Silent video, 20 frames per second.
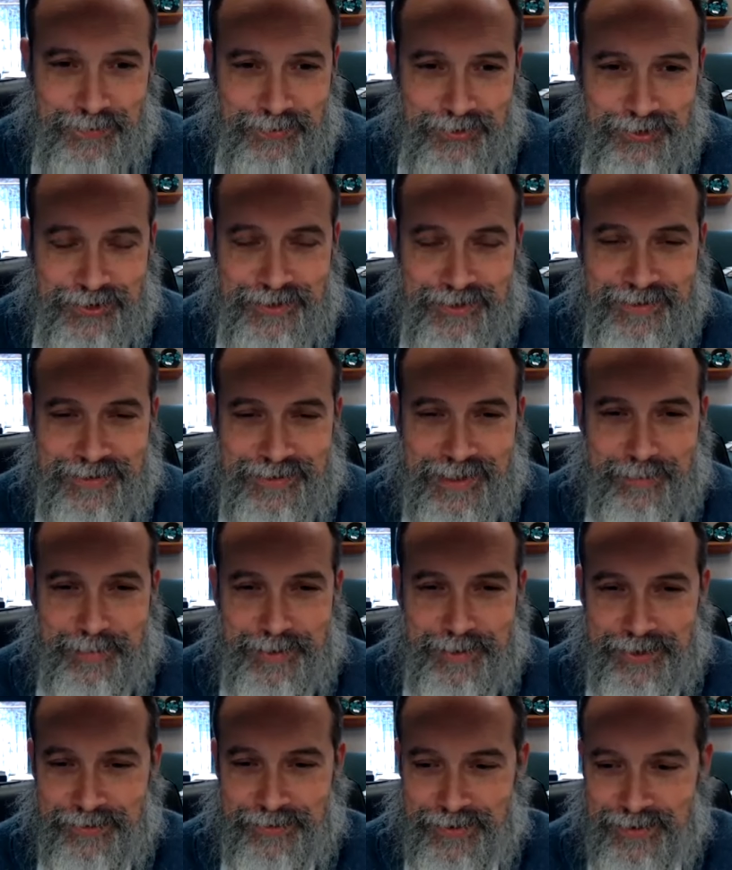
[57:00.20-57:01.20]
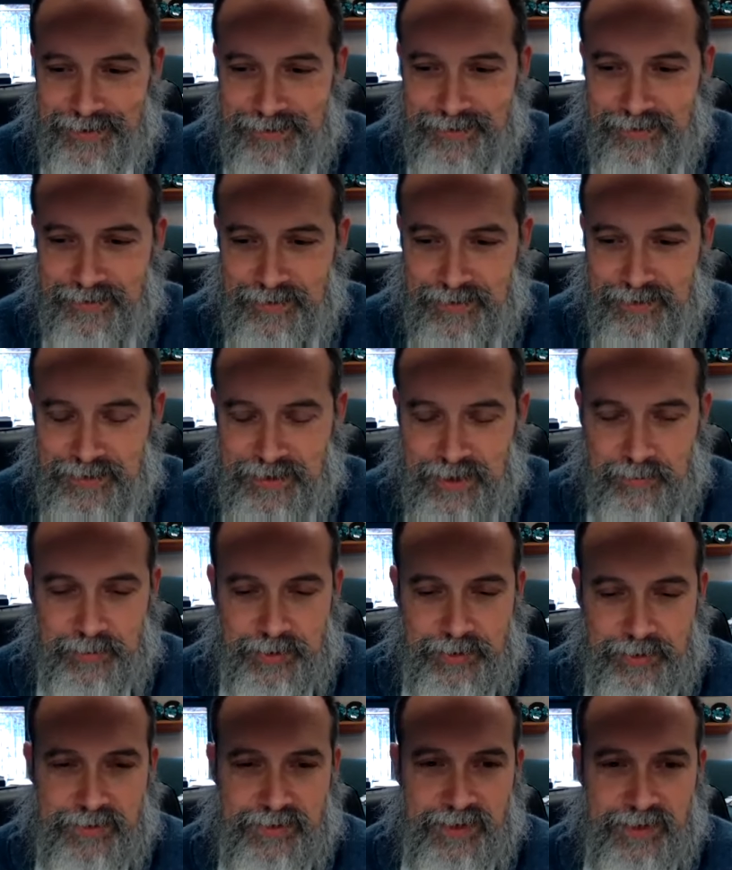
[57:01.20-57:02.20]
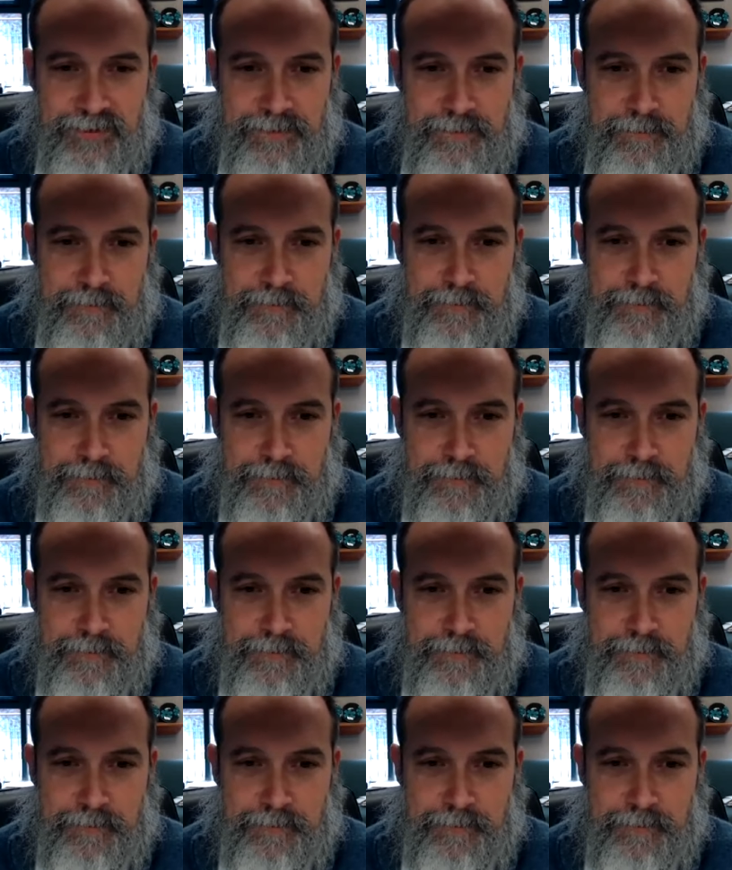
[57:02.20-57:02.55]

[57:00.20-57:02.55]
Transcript: for not being around this coming Tuesday.